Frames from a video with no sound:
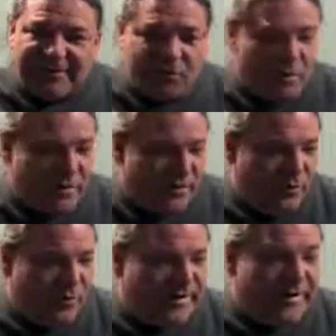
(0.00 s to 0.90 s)
it. It's
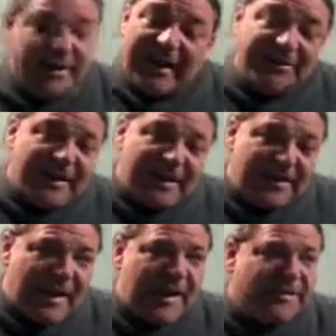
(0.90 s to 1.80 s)
not locked saying
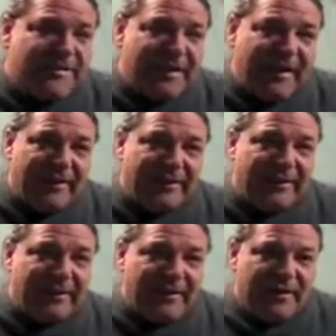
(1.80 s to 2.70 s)
like it
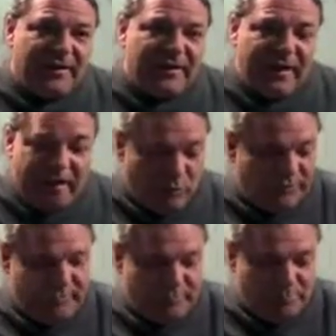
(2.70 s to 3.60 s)
was
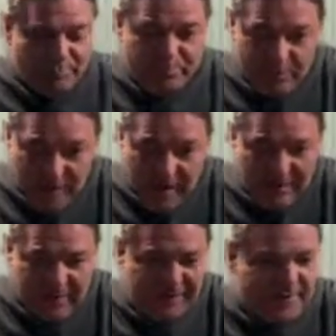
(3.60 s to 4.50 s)
locked like this, it's
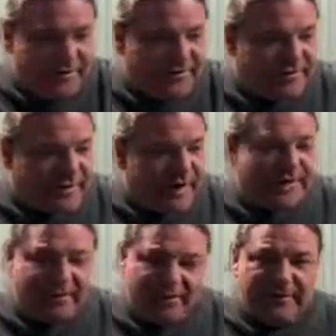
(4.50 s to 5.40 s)
locked in a different way.
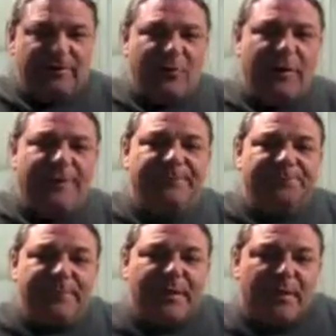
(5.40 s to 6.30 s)

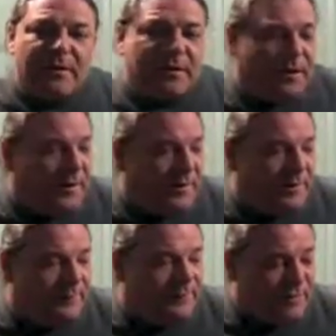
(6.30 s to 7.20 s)
So
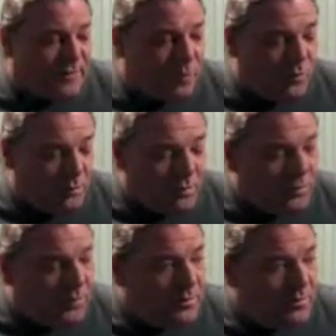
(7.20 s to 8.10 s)
your
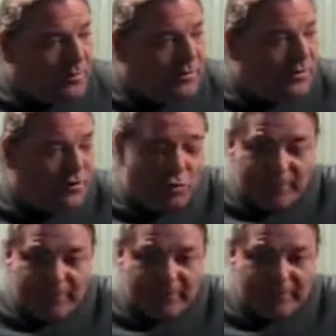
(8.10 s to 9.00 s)
tuning
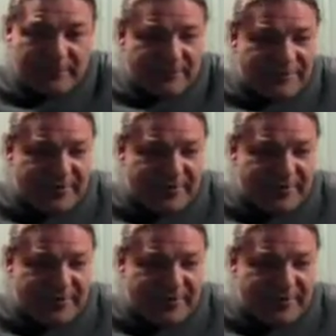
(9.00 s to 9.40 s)
stays in tune.